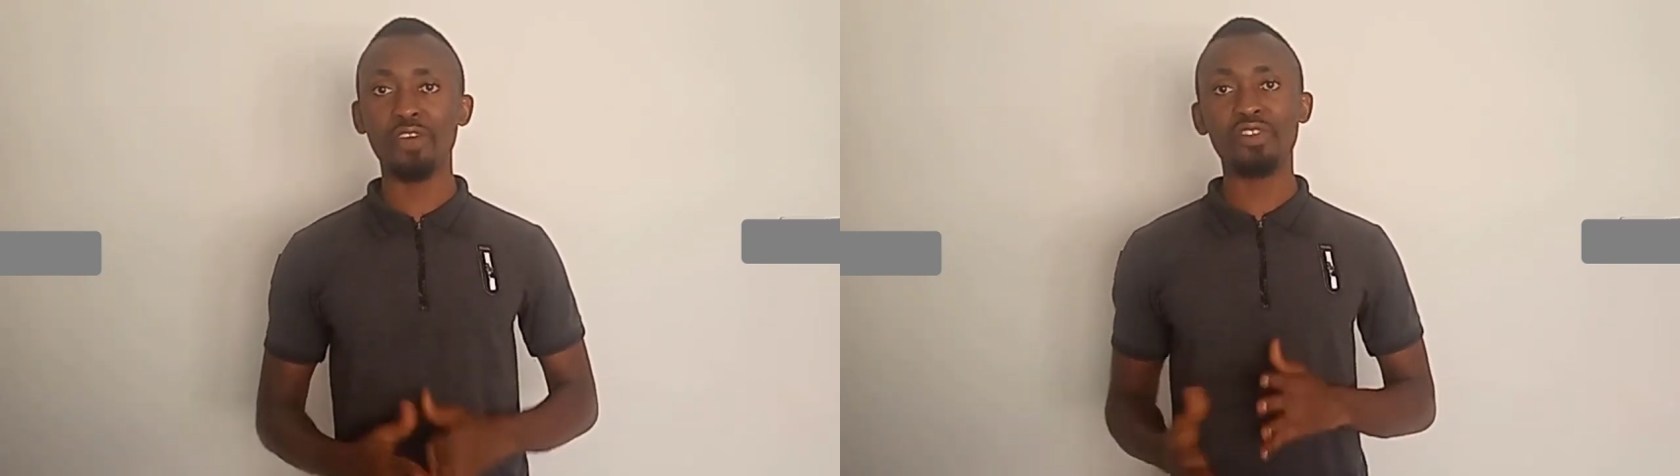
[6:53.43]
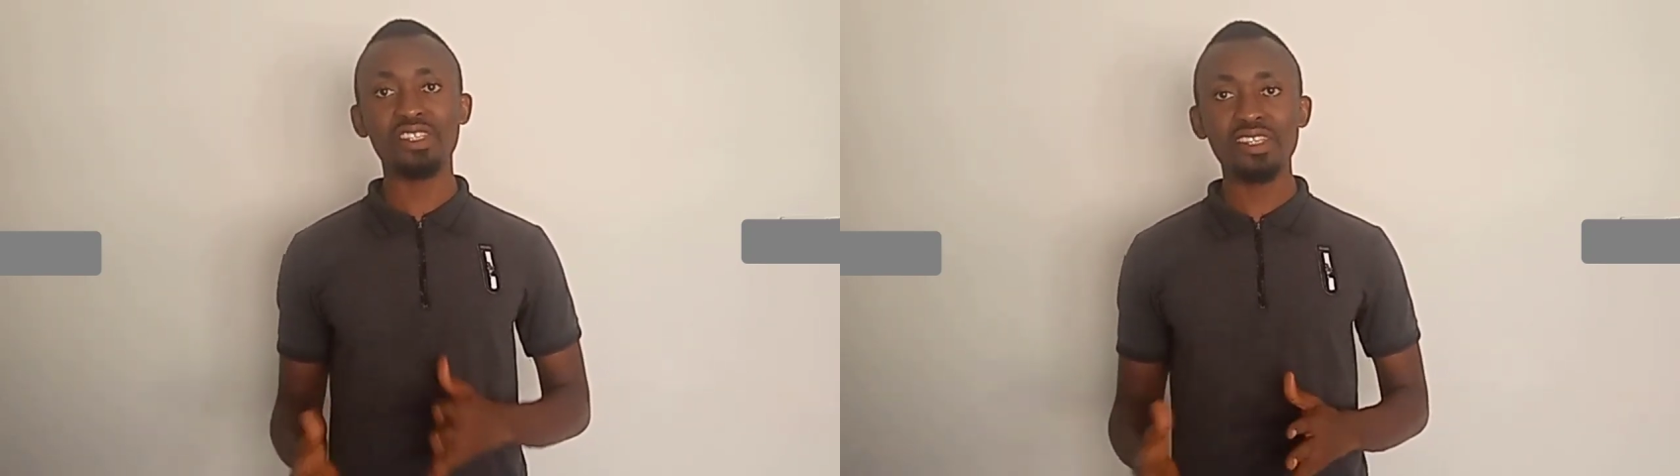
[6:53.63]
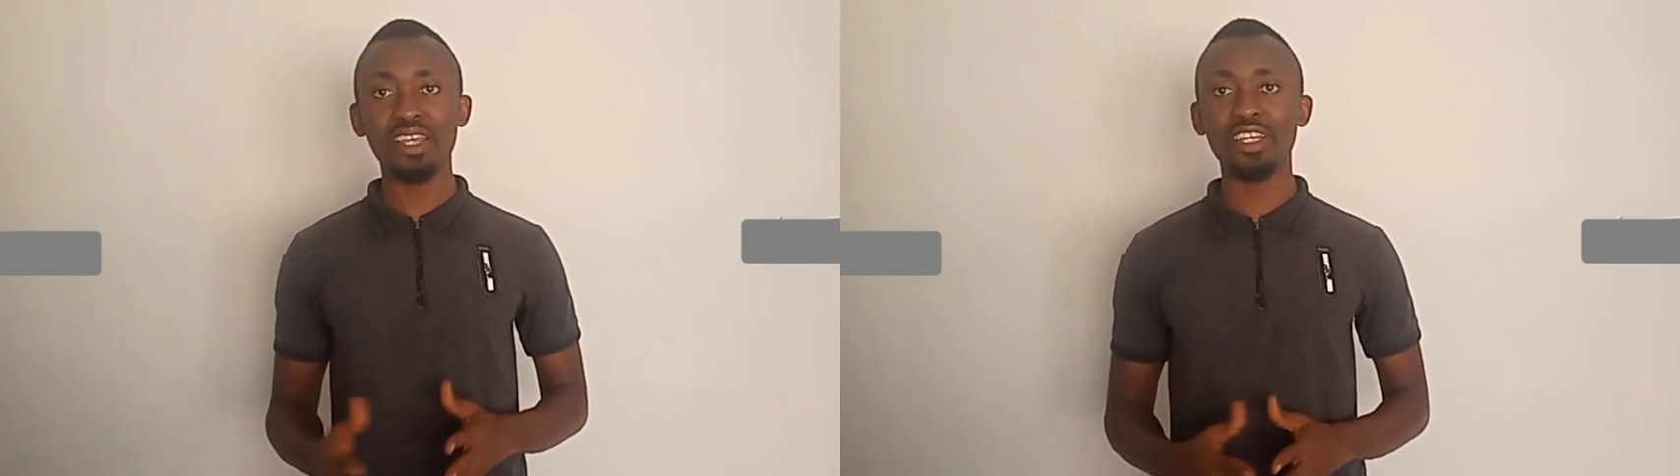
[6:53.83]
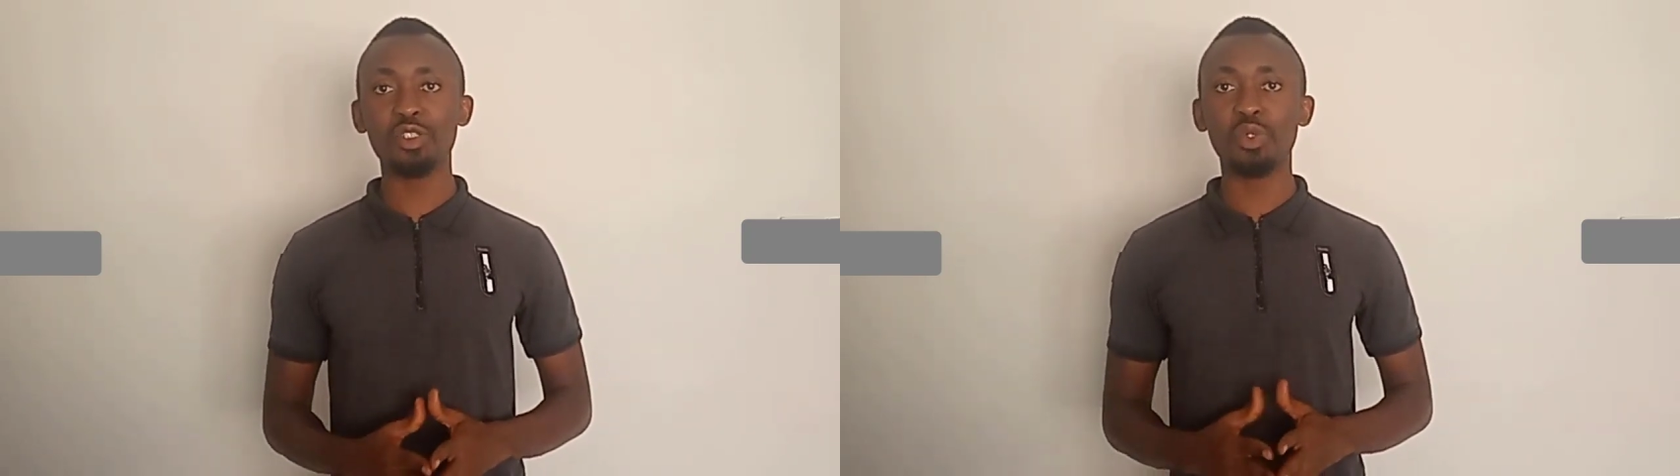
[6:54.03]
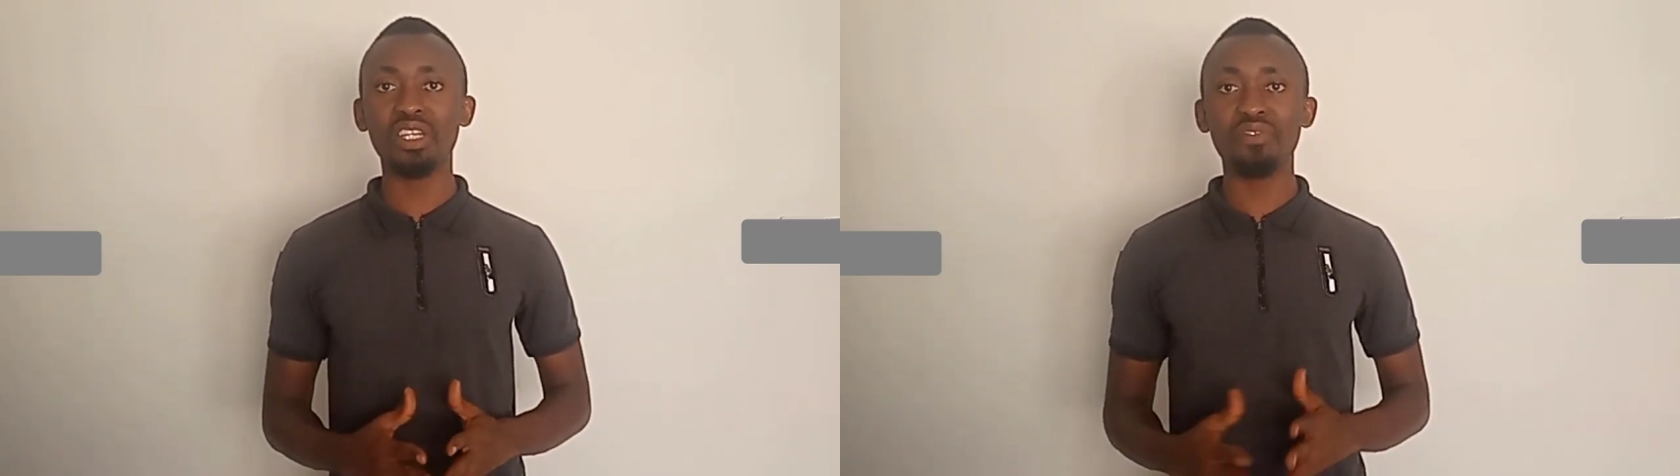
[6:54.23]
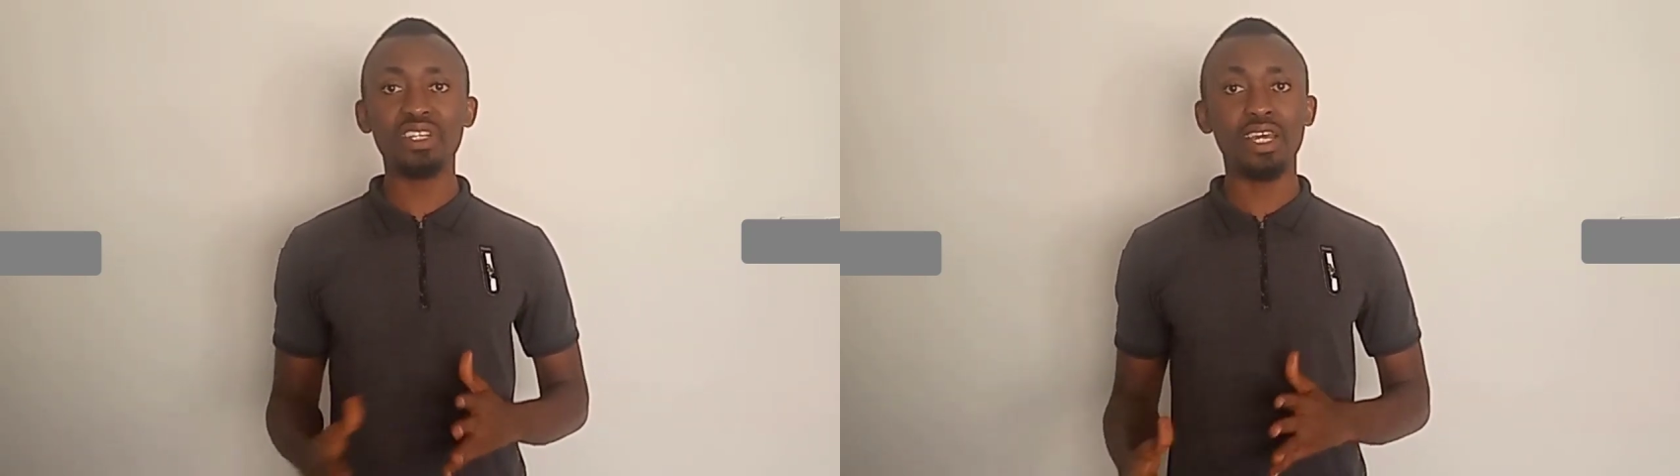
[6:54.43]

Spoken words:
I have decided to leave